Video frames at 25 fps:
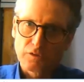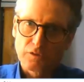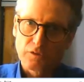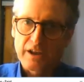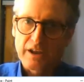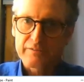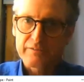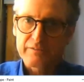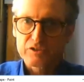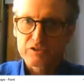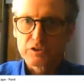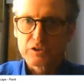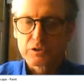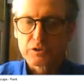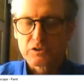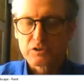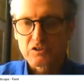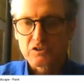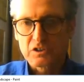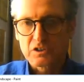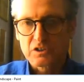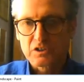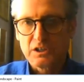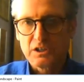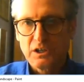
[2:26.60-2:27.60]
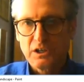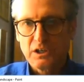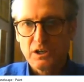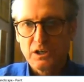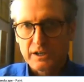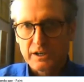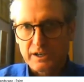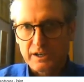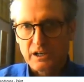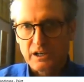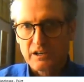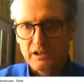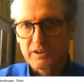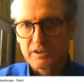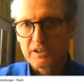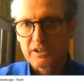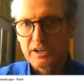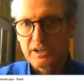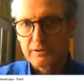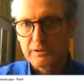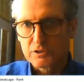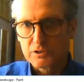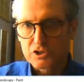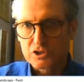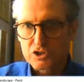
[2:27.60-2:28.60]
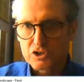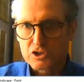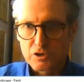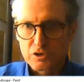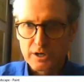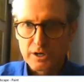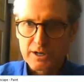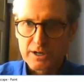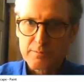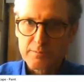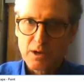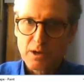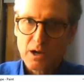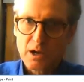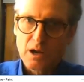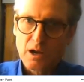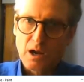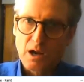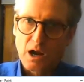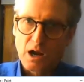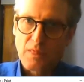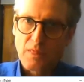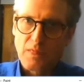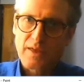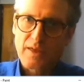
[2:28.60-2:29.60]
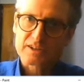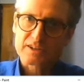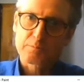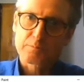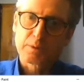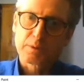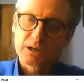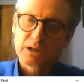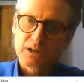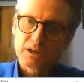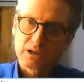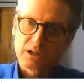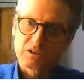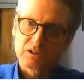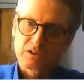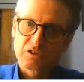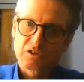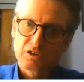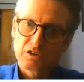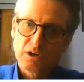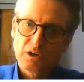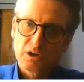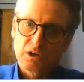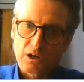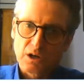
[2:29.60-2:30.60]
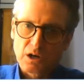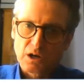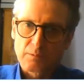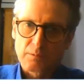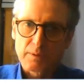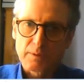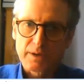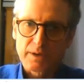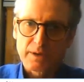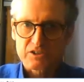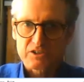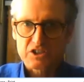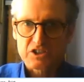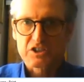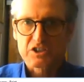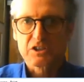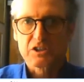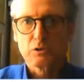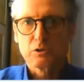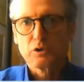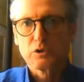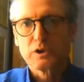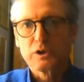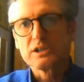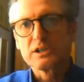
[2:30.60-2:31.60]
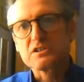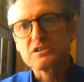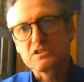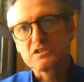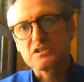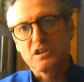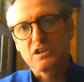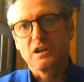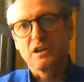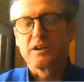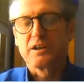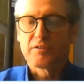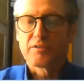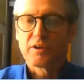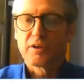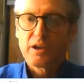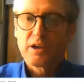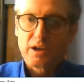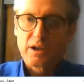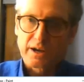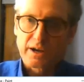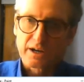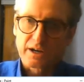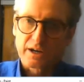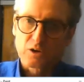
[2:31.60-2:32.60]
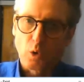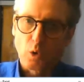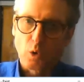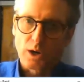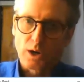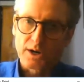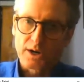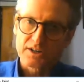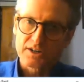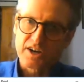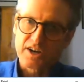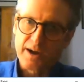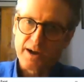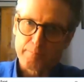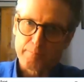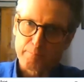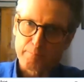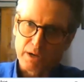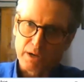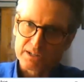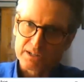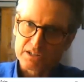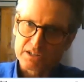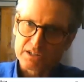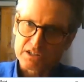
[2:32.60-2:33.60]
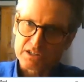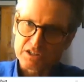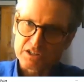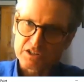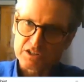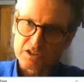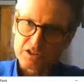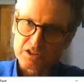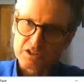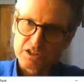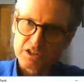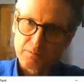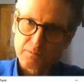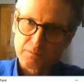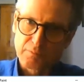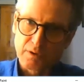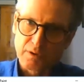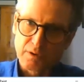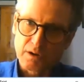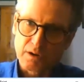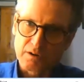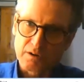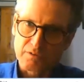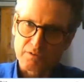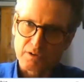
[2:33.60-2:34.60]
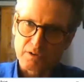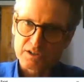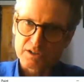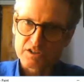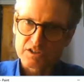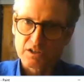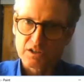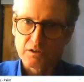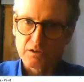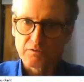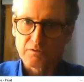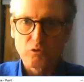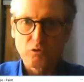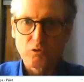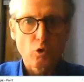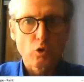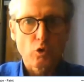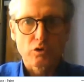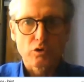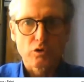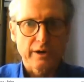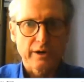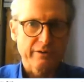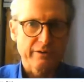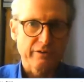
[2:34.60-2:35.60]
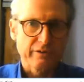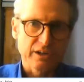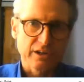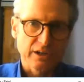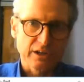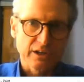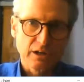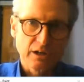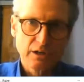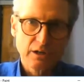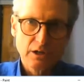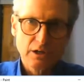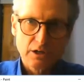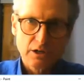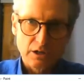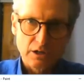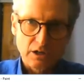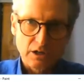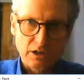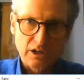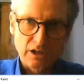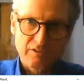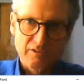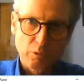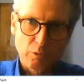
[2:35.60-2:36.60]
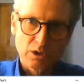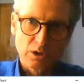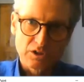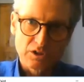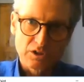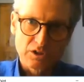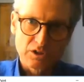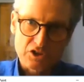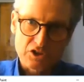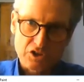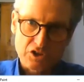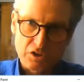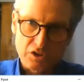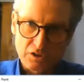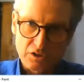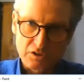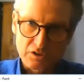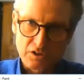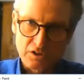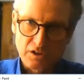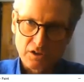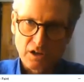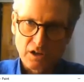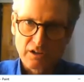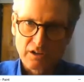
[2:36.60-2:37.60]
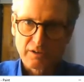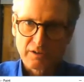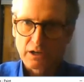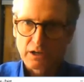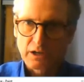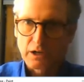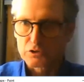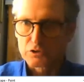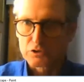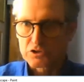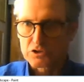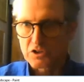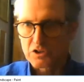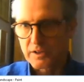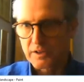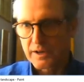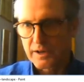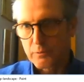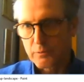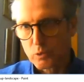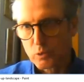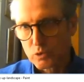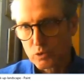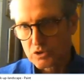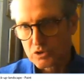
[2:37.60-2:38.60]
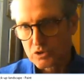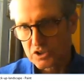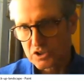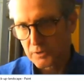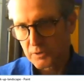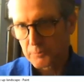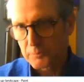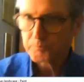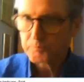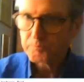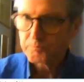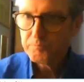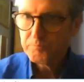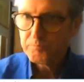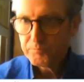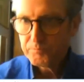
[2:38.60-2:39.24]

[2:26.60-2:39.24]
On the left, you can see it living near a stream, and that's because it still needs to live in quite damp places. These are bryophytes in the foreground here, liverworts that are living close to that water.